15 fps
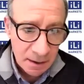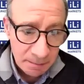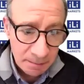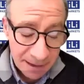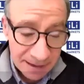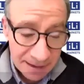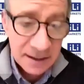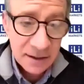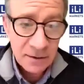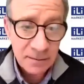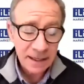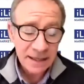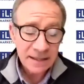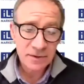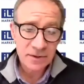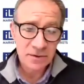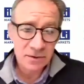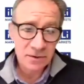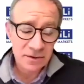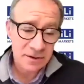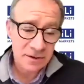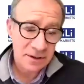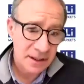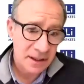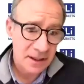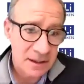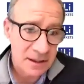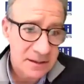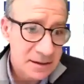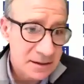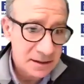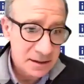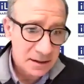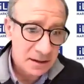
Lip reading: but it's a complex resource. It has